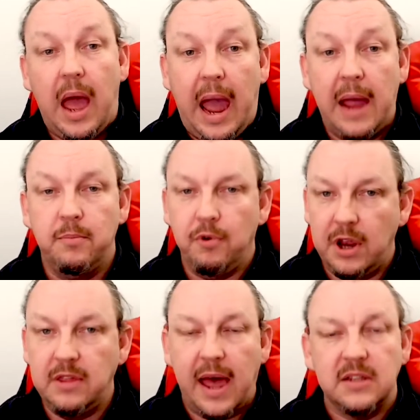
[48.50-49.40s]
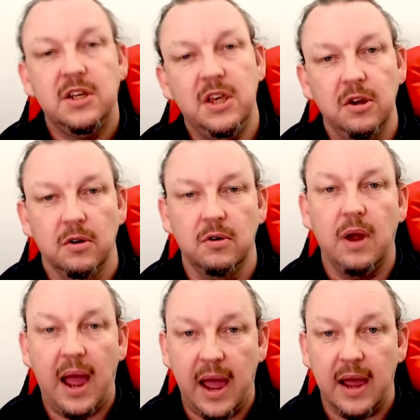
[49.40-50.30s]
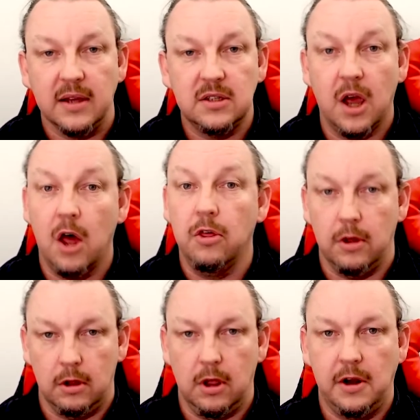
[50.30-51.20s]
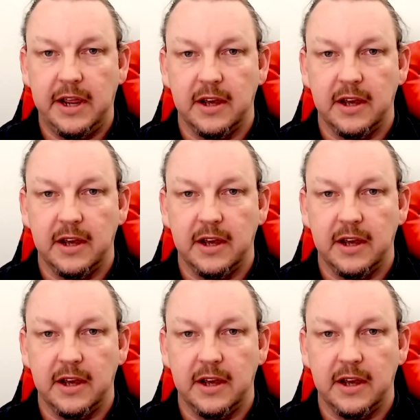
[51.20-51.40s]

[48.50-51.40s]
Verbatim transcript: and bring that to you as the learning